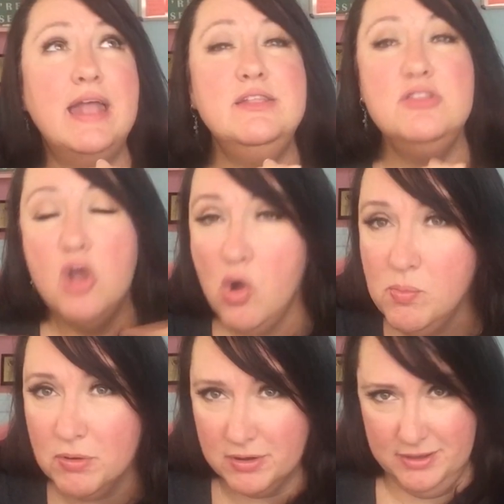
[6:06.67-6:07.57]
and no
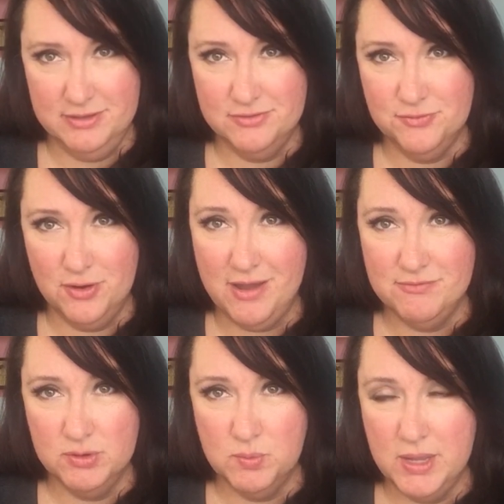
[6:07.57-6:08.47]
book is for
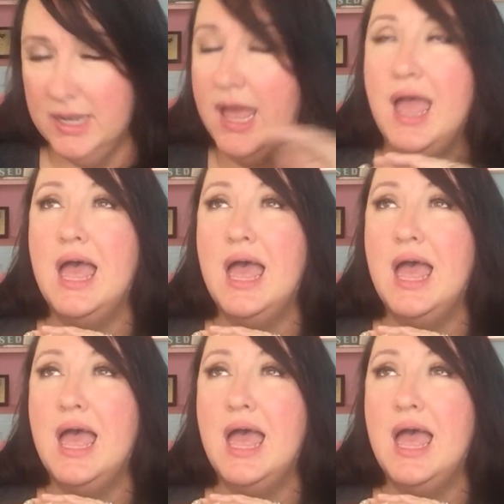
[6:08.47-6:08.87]
everyone.